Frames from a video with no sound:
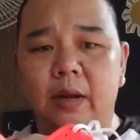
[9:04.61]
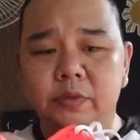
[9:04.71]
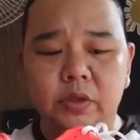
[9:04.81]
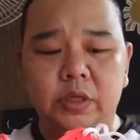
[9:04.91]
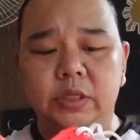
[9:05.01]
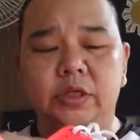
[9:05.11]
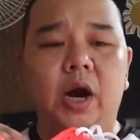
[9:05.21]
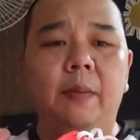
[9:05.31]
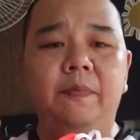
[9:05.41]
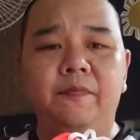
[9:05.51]
comes to the
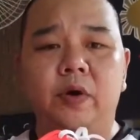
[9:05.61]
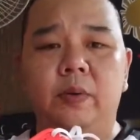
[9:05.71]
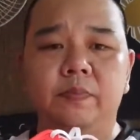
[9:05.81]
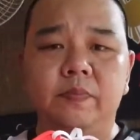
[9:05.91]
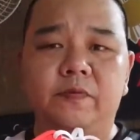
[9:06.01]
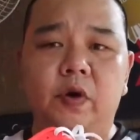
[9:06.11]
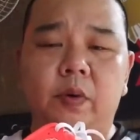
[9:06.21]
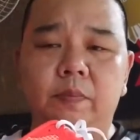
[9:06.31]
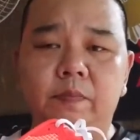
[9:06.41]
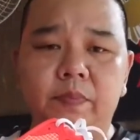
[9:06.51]
drop
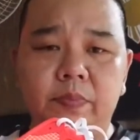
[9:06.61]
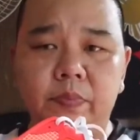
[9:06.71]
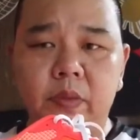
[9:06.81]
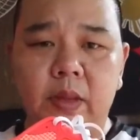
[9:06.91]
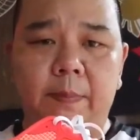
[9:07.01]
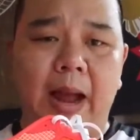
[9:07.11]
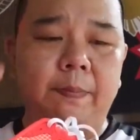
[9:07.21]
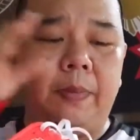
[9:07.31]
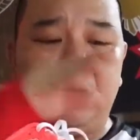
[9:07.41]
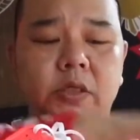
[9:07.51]
from the
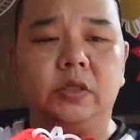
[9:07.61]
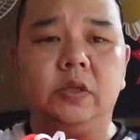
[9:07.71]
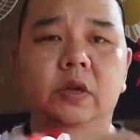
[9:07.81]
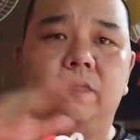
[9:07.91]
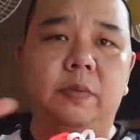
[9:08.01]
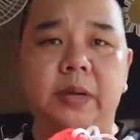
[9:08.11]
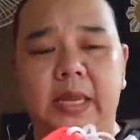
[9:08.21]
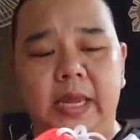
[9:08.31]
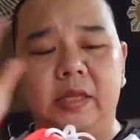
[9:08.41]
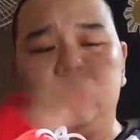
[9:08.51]
back part, from the
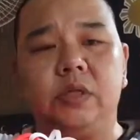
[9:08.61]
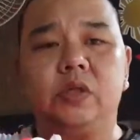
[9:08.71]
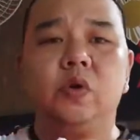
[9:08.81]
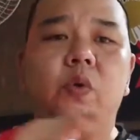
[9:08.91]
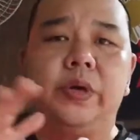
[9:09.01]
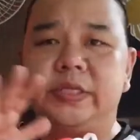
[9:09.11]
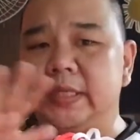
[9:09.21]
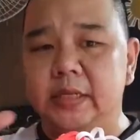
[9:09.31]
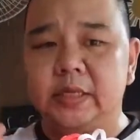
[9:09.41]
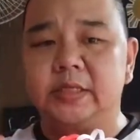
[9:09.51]
heel to the toe, it's
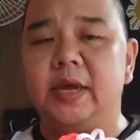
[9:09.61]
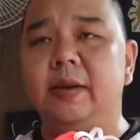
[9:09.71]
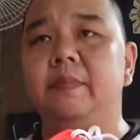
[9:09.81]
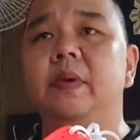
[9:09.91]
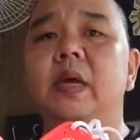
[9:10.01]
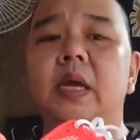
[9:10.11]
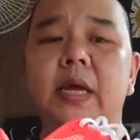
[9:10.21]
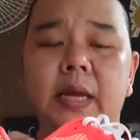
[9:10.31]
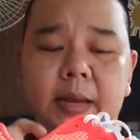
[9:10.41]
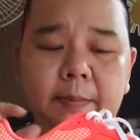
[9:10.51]
still the same.
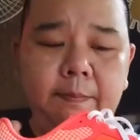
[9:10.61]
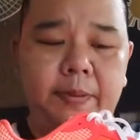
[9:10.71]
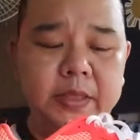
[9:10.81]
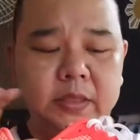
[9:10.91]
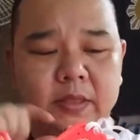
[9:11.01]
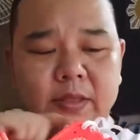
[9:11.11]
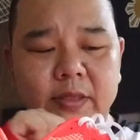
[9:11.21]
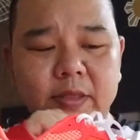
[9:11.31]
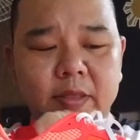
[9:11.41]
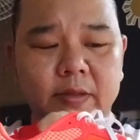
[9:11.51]
But
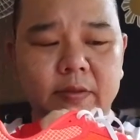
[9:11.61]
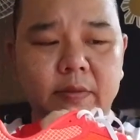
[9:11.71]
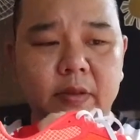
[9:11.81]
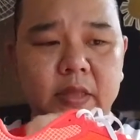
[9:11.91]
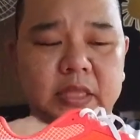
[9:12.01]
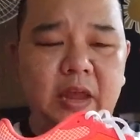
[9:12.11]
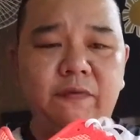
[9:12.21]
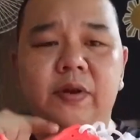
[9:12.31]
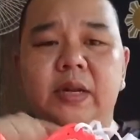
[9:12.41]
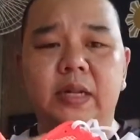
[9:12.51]

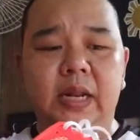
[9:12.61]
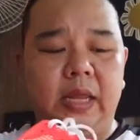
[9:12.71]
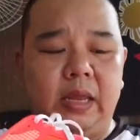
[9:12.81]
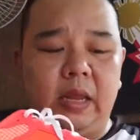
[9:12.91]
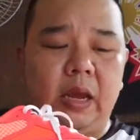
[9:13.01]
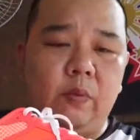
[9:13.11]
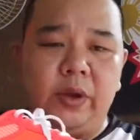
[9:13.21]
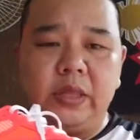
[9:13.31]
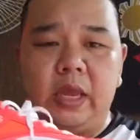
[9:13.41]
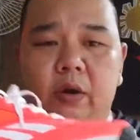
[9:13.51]
definitely
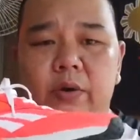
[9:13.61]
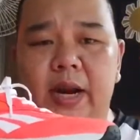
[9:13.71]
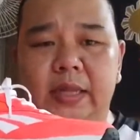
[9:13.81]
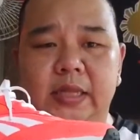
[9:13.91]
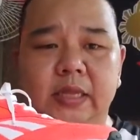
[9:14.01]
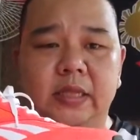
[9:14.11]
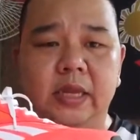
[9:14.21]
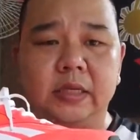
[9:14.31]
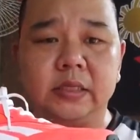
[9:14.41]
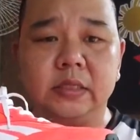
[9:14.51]
when they corrected
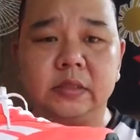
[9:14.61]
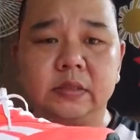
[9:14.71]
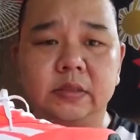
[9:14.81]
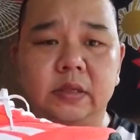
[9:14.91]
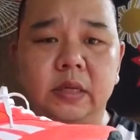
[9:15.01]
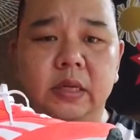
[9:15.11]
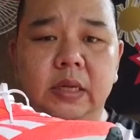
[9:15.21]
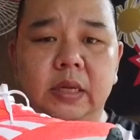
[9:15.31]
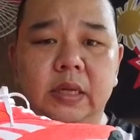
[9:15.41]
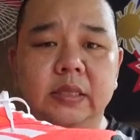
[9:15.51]
this
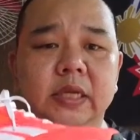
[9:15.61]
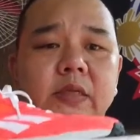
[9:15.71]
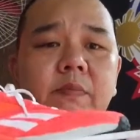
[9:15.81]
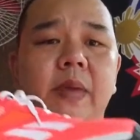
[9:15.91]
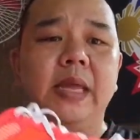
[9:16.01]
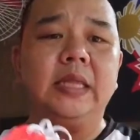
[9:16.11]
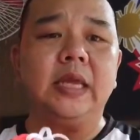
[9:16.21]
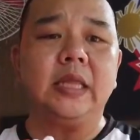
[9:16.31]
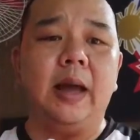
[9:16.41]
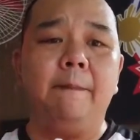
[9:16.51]
made
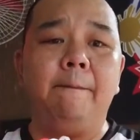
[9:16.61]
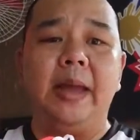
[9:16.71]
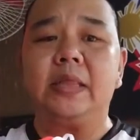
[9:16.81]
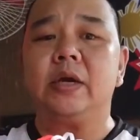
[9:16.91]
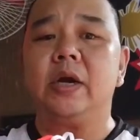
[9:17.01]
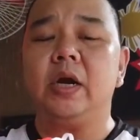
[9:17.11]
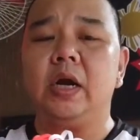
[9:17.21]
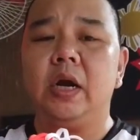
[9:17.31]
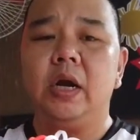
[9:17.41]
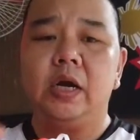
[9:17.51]
it a better
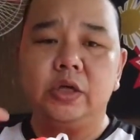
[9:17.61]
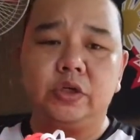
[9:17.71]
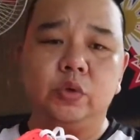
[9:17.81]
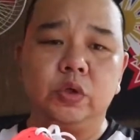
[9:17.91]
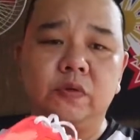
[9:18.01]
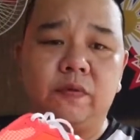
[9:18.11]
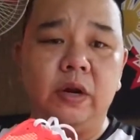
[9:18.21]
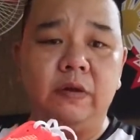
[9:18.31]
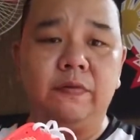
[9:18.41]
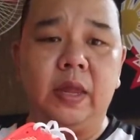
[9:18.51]
shoes
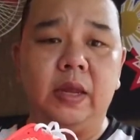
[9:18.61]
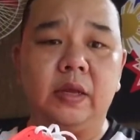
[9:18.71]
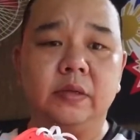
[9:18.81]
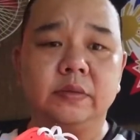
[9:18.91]
for lifting.